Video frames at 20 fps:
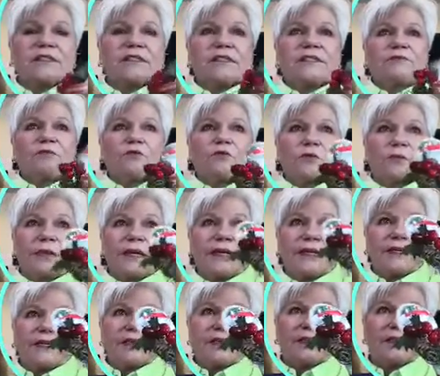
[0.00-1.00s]
See what we're
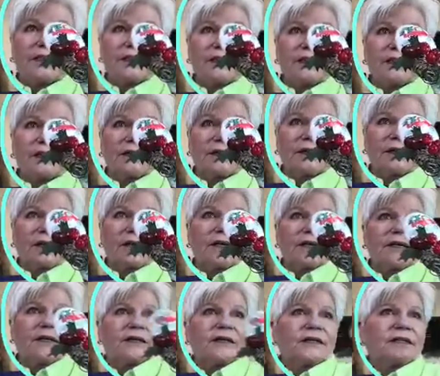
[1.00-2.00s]
making?
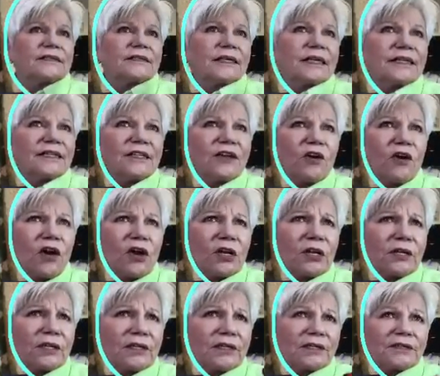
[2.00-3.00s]
Is that
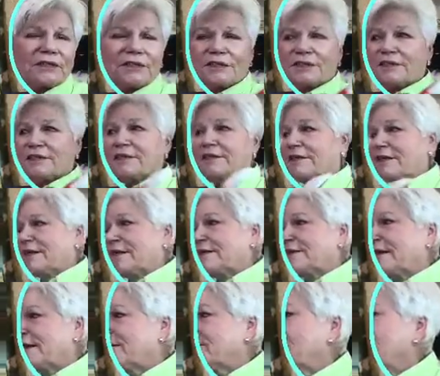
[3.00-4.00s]
darling? Isn't
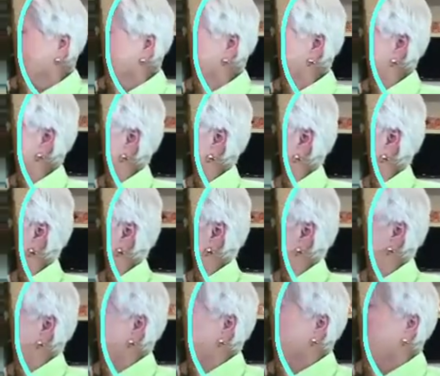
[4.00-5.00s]
that just darling?
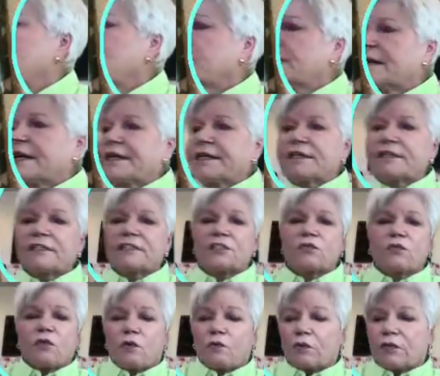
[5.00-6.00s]
Okay, this is
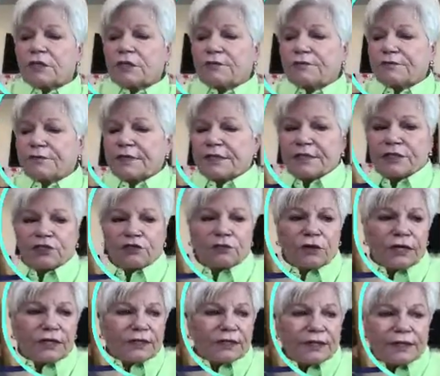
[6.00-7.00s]
what we're going to finish
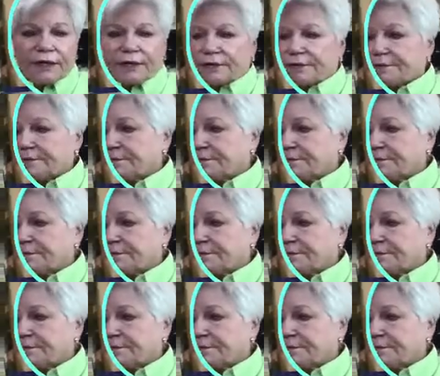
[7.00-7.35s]
right now.